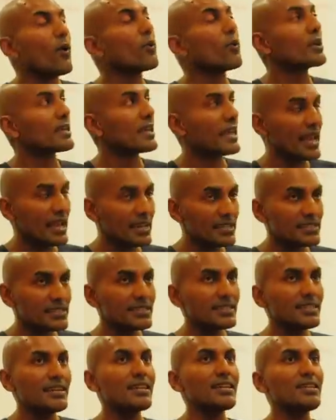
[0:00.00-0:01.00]

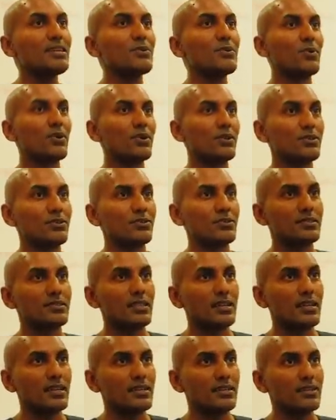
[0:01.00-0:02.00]
Occasionally you want to
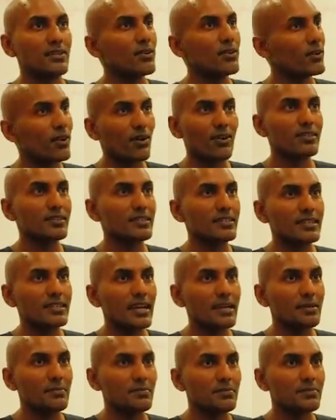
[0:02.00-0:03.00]
still it, not all the
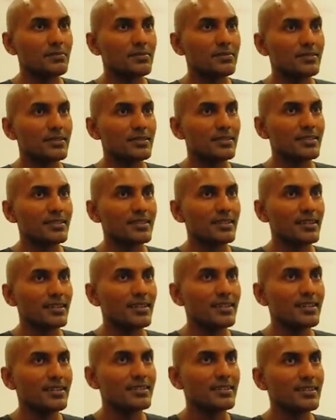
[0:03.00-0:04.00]
time.
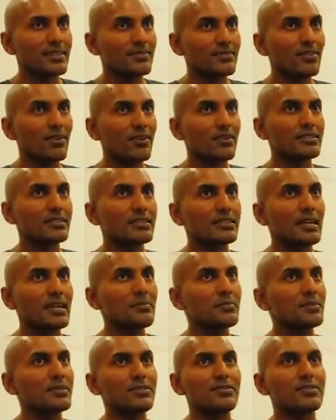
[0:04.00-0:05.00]
Right? If all the
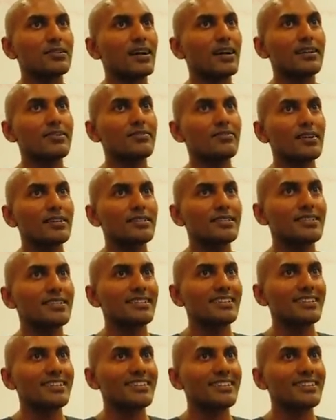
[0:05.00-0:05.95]
time, then you can't function.